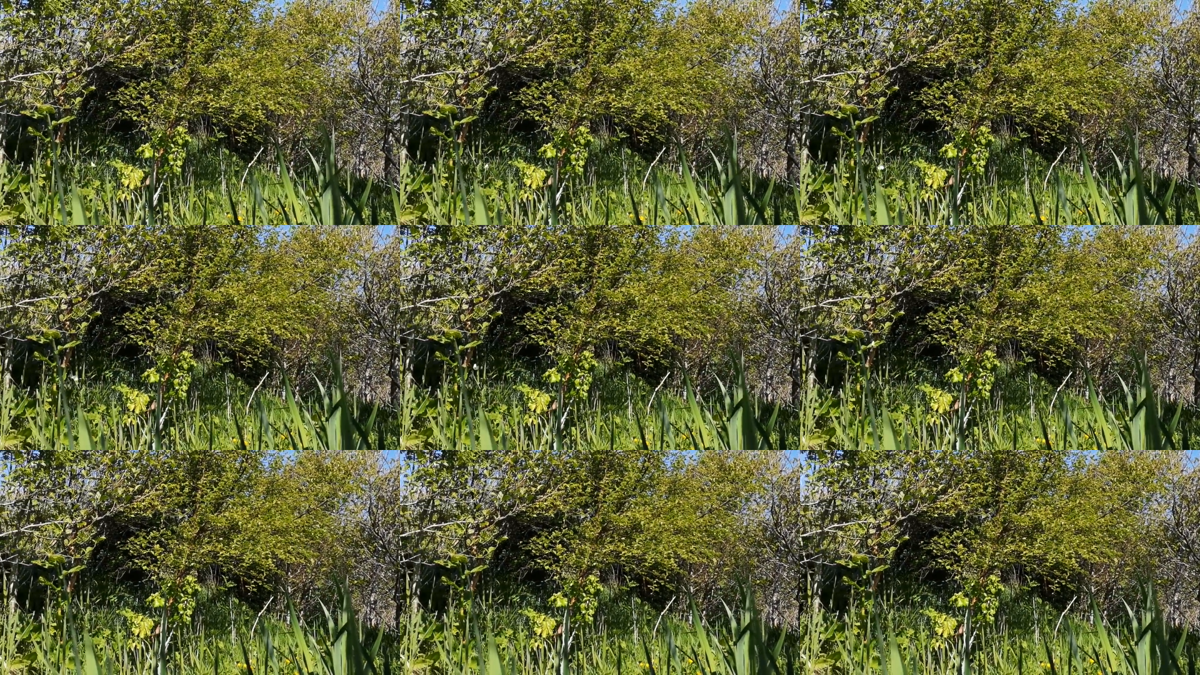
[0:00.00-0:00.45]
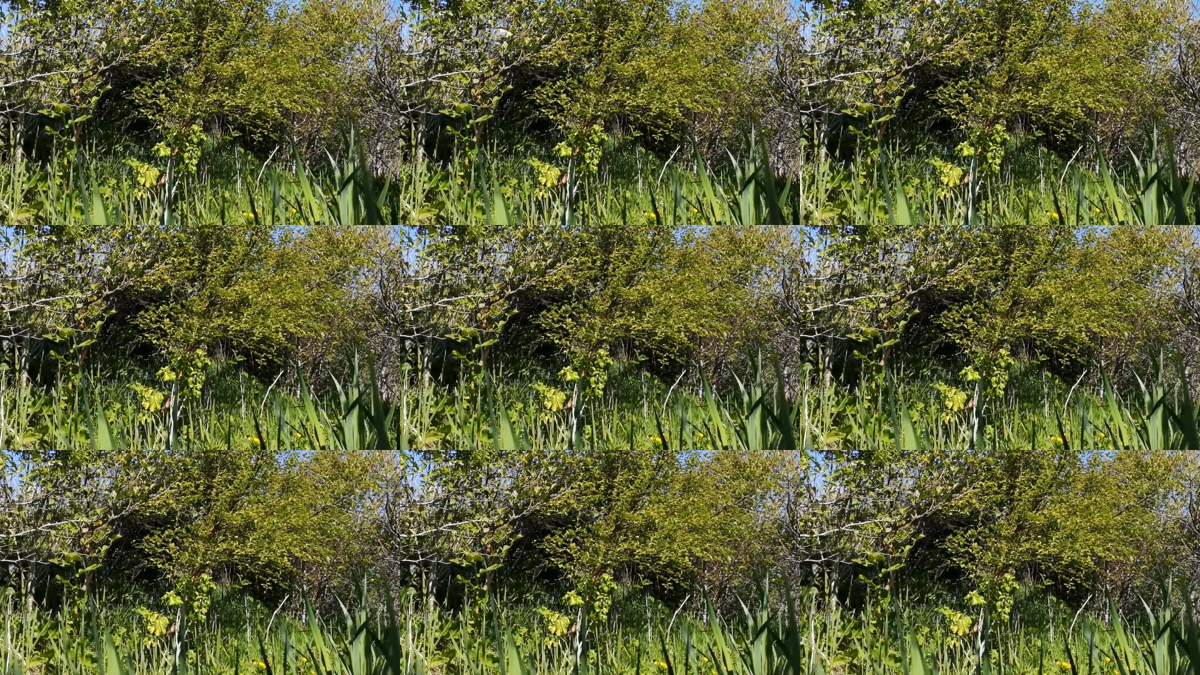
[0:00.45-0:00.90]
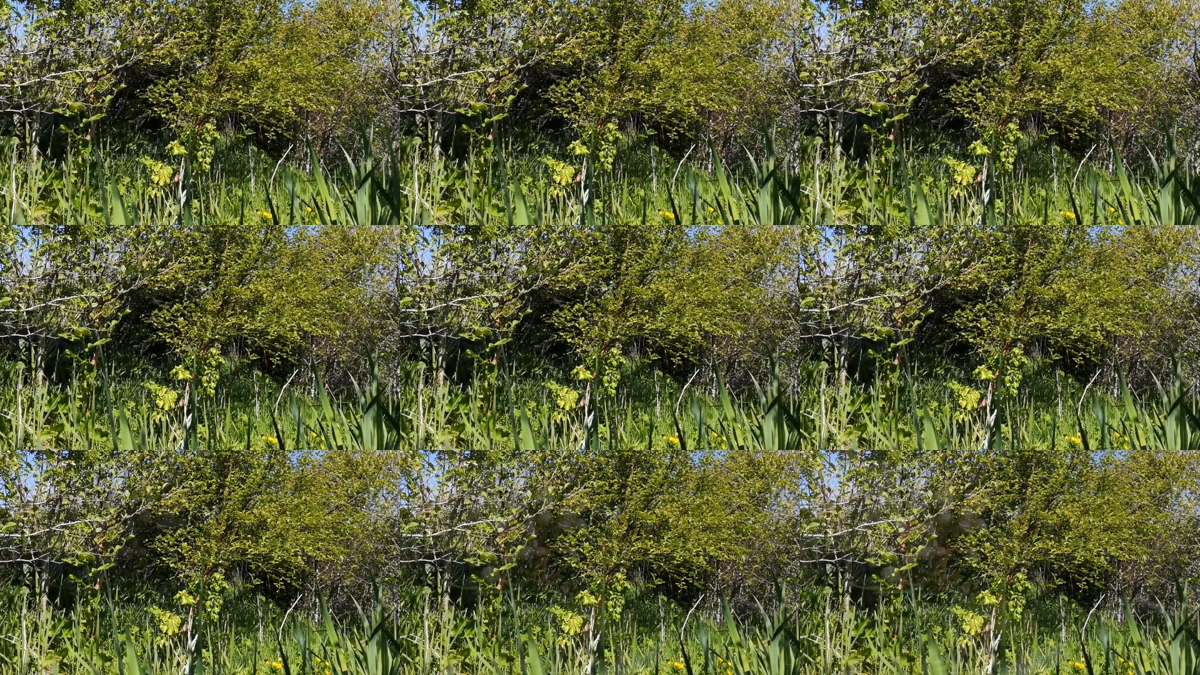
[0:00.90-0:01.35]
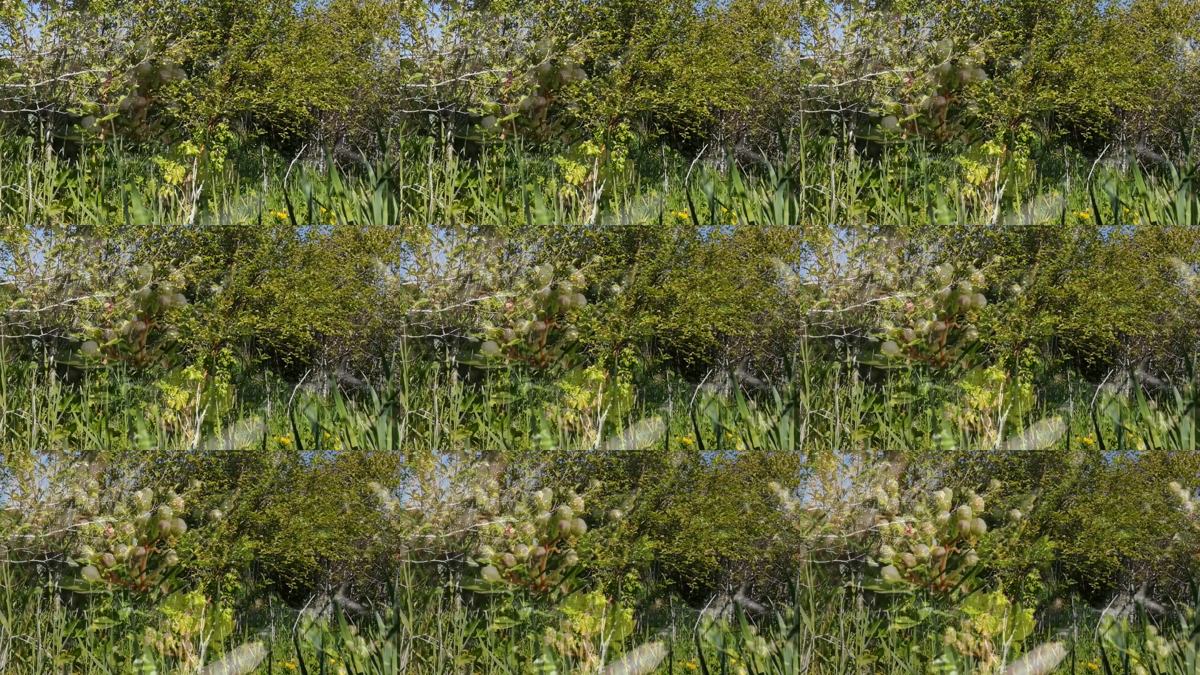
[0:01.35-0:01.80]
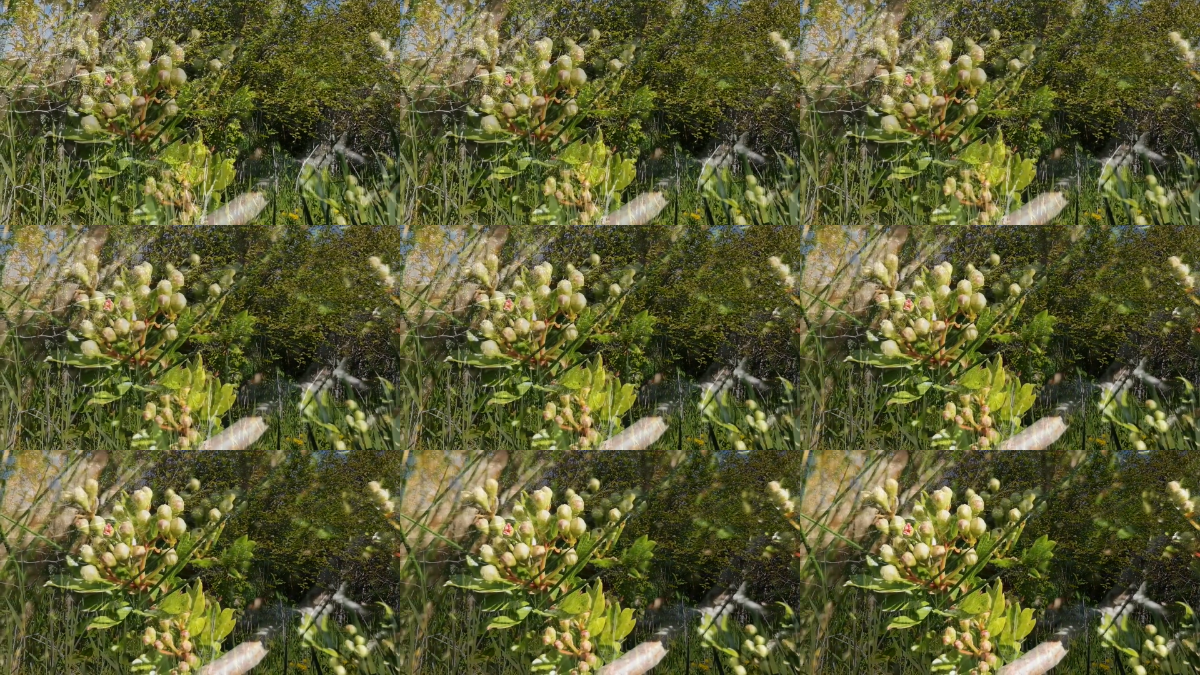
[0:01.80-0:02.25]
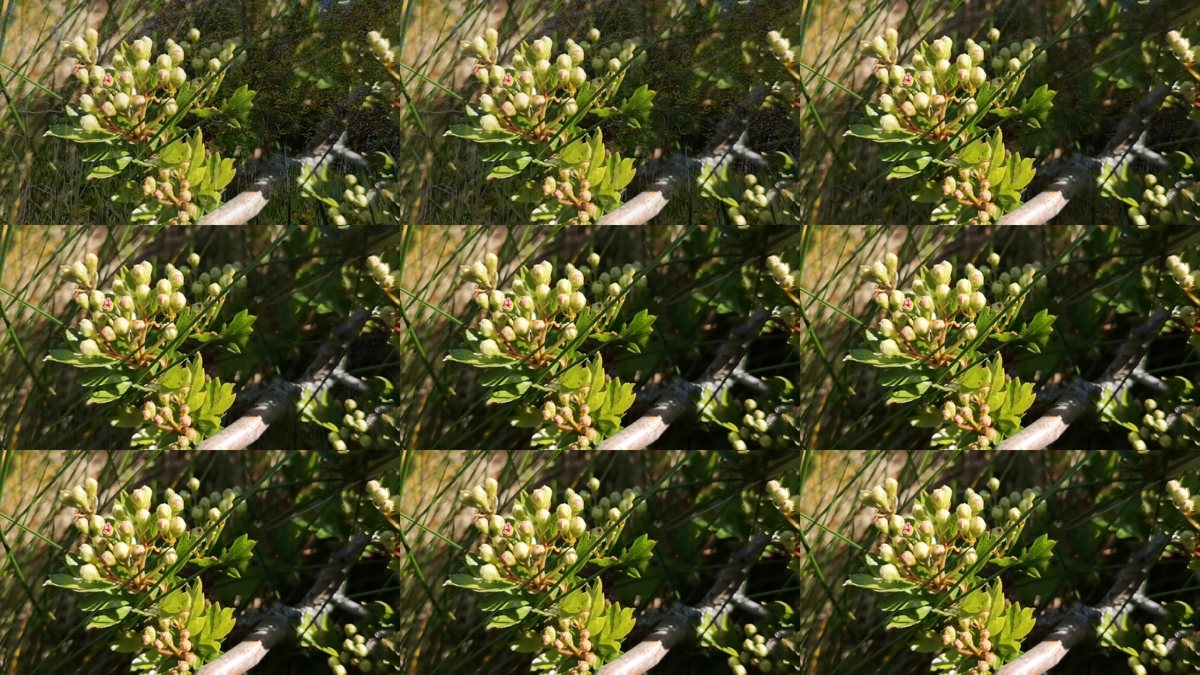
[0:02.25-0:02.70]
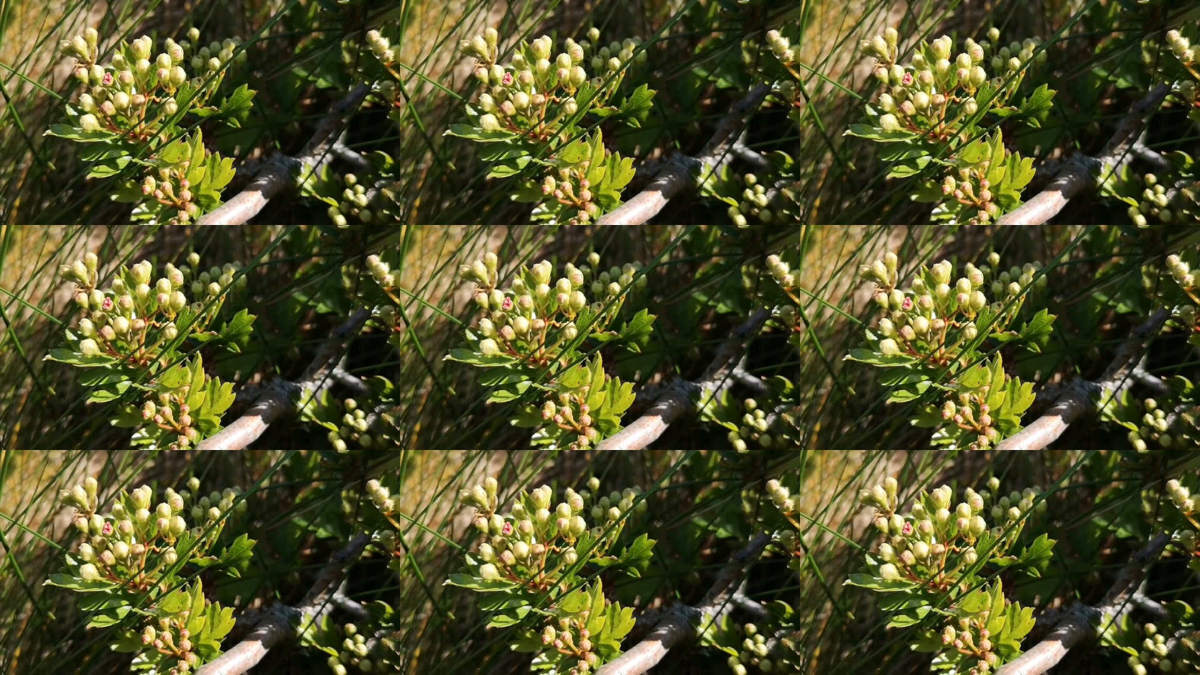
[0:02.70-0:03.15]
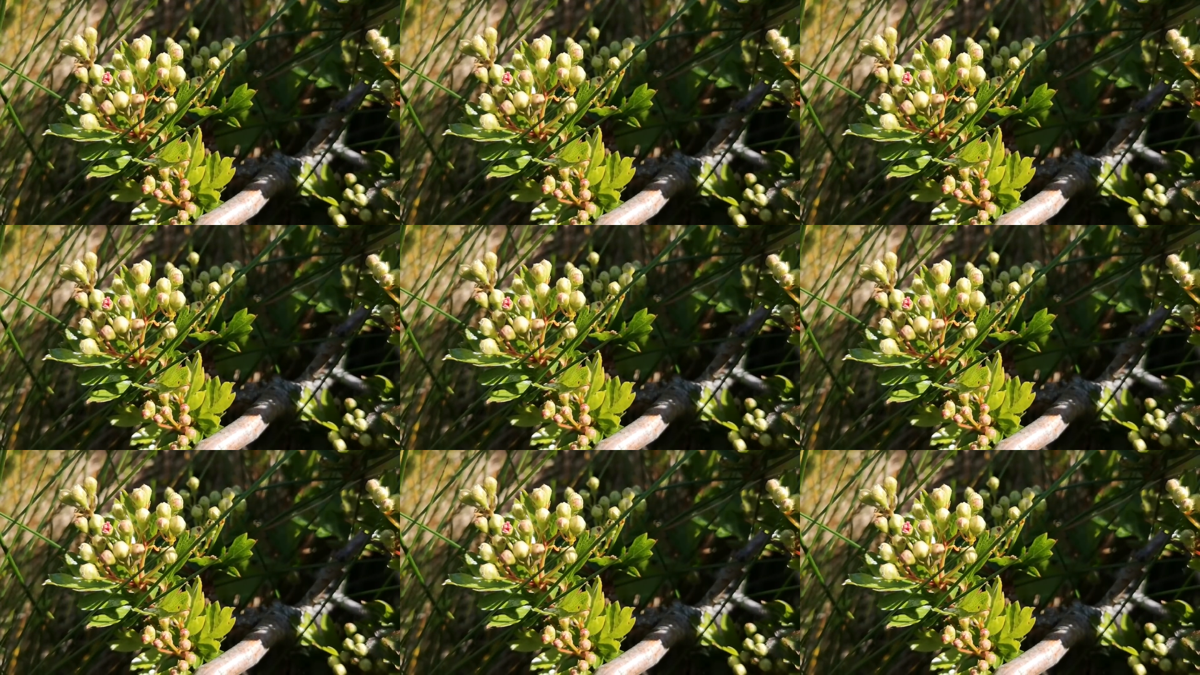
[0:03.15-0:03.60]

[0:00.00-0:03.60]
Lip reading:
(no speaker visible)